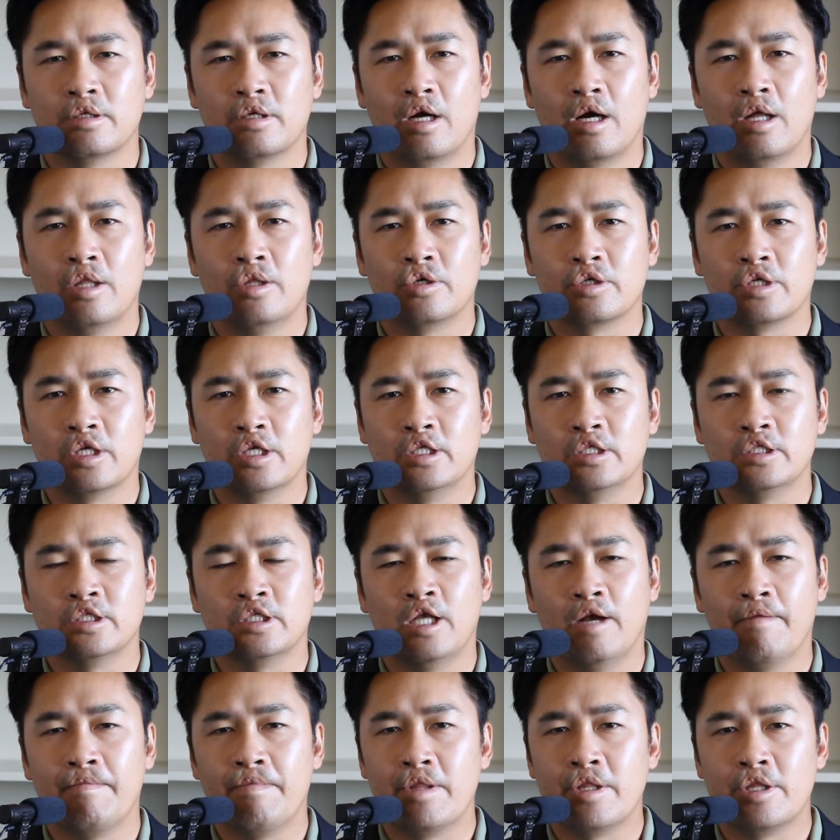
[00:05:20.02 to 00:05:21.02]
I don't know, gets
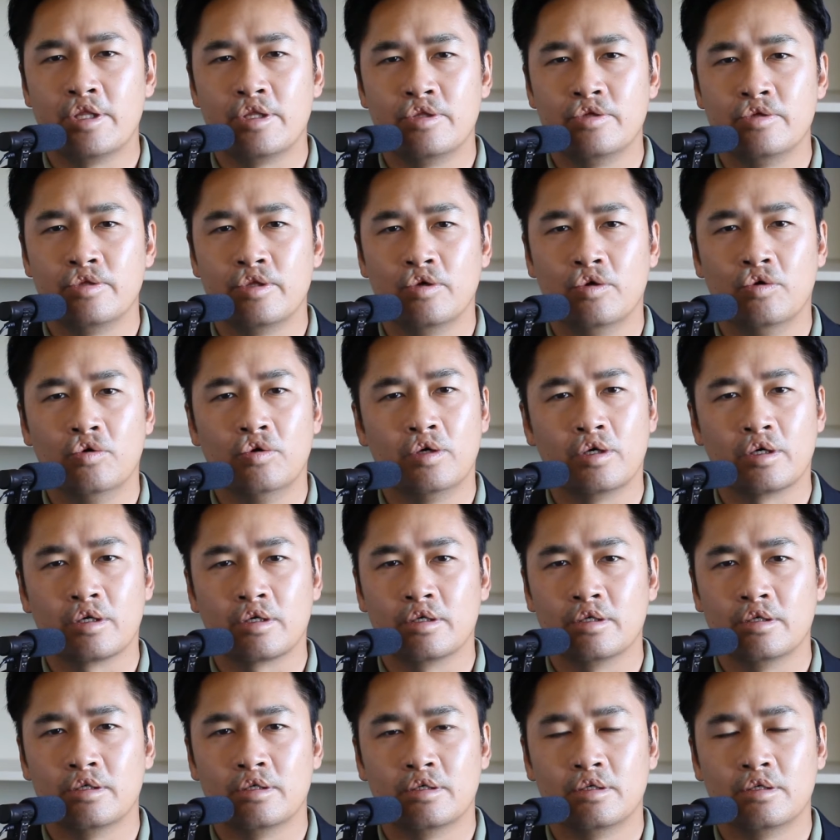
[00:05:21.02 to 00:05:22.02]
accepted into the orc,
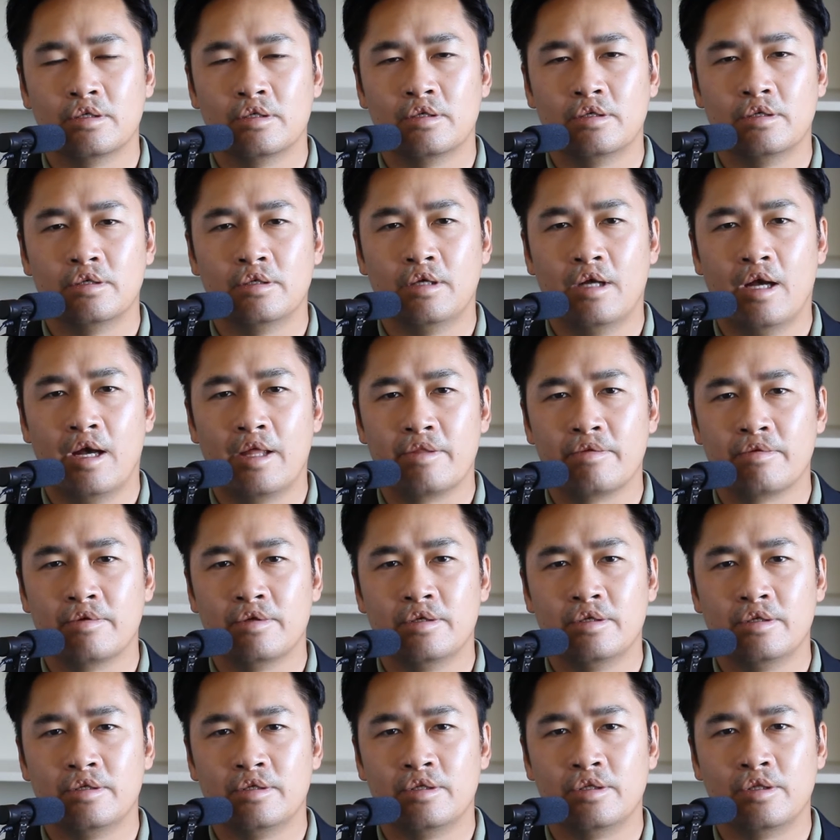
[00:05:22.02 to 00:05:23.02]
at
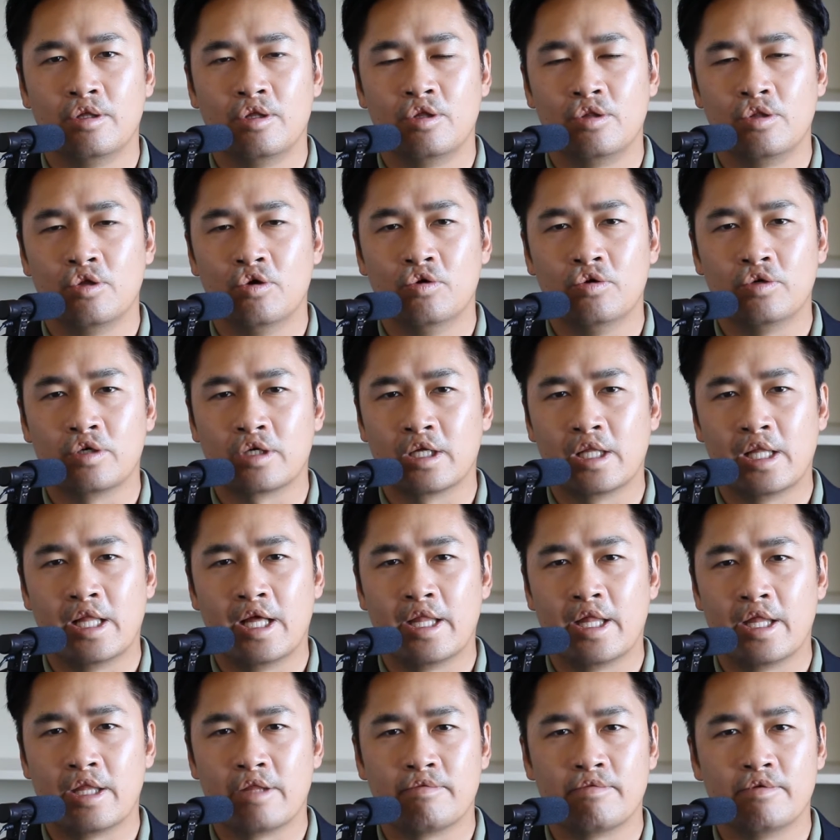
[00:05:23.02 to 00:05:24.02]
the orc
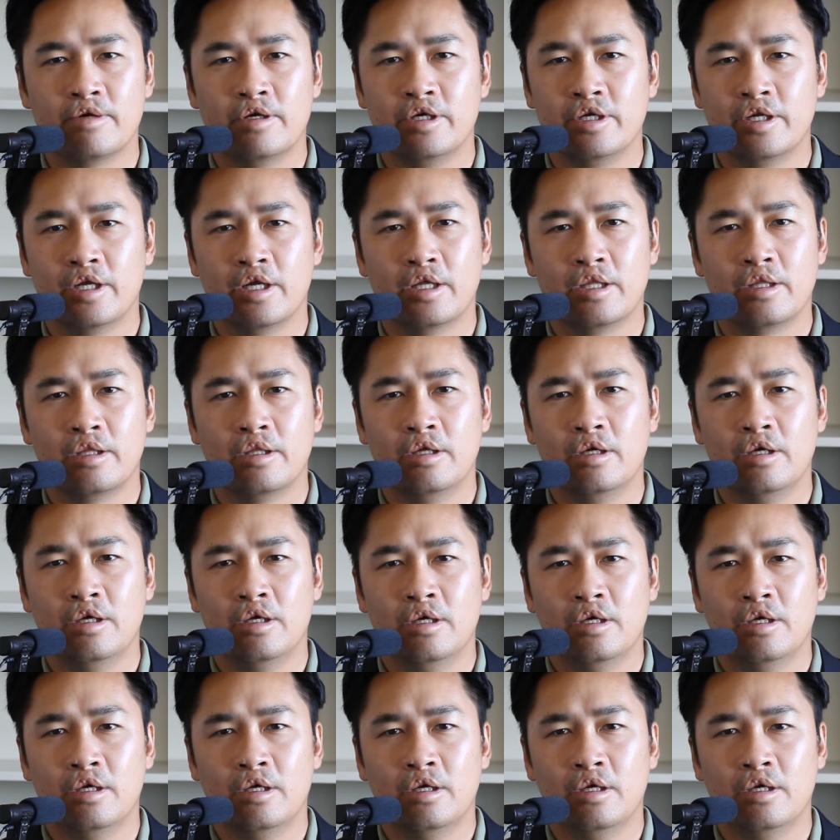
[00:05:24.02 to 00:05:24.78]
clan at the very end.